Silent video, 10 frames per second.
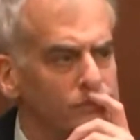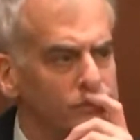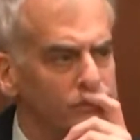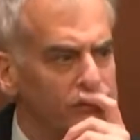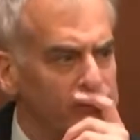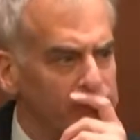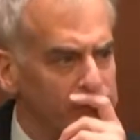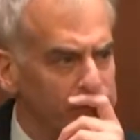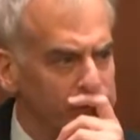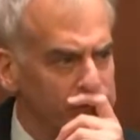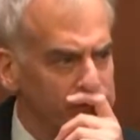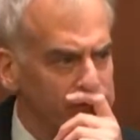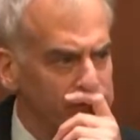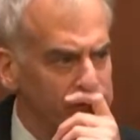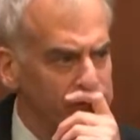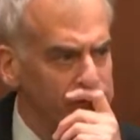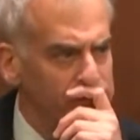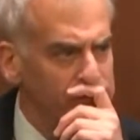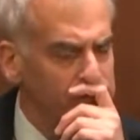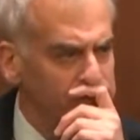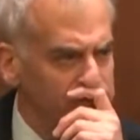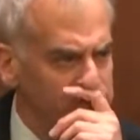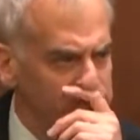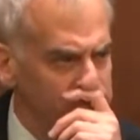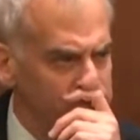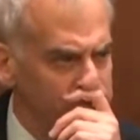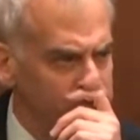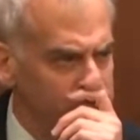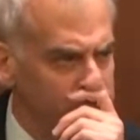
you did was compare Mr. Depp's